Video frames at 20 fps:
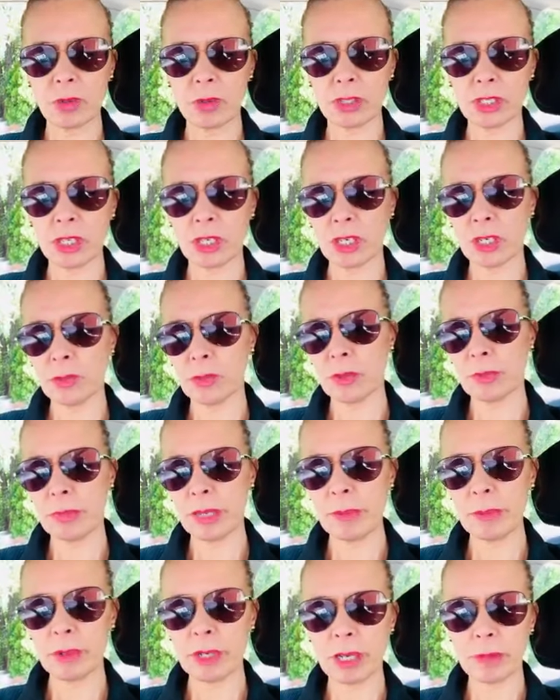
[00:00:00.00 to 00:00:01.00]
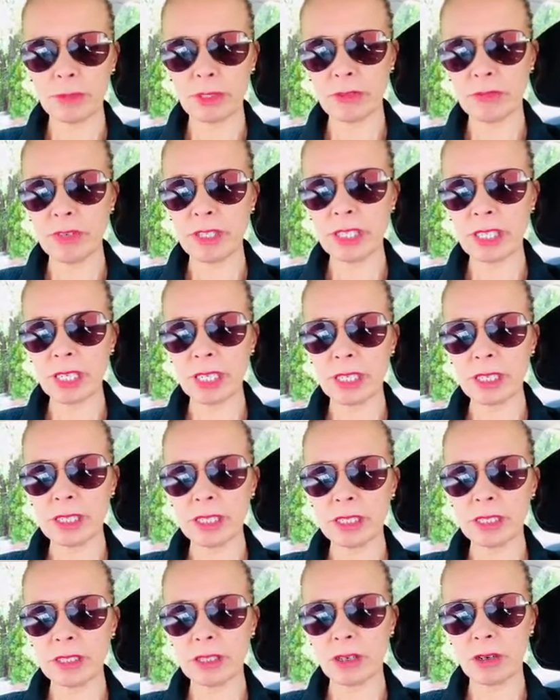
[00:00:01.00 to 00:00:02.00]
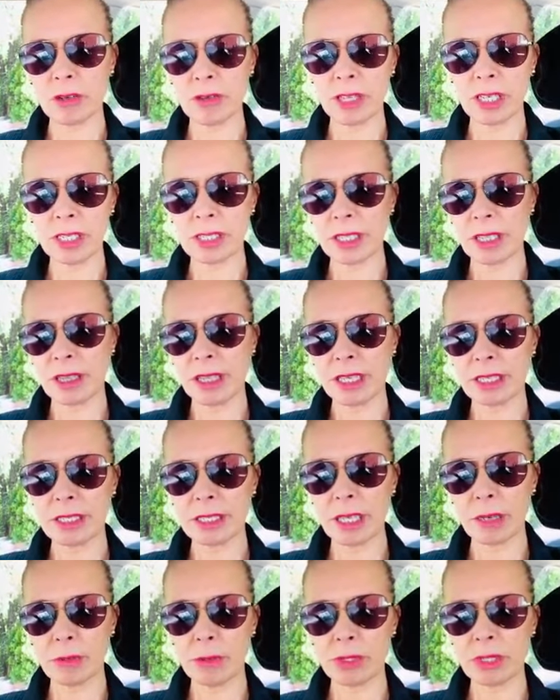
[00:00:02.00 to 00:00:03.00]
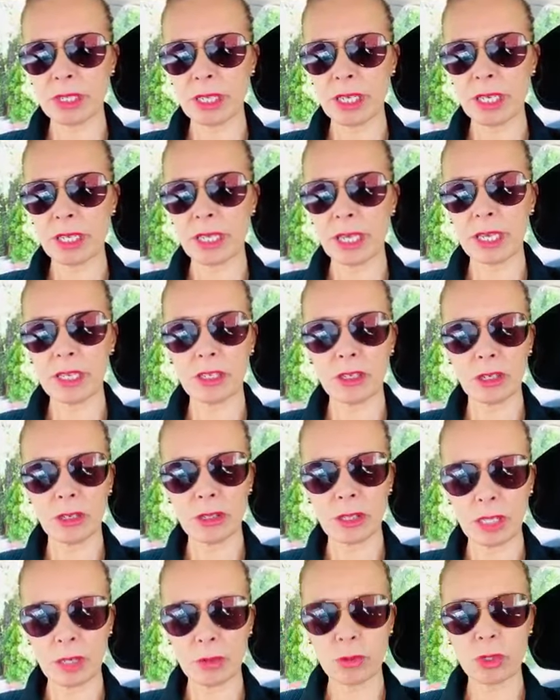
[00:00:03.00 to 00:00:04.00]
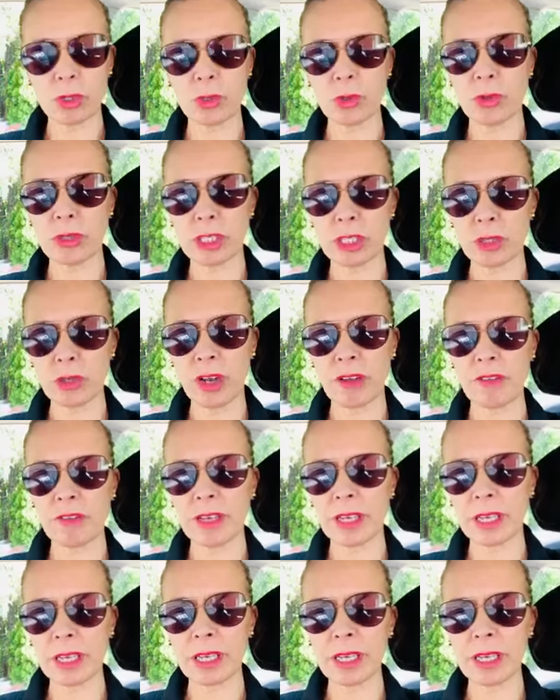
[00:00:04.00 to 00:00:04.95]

So when people come to visit, you know, these are the things that we'll see that, you know, that'll draw in traffic.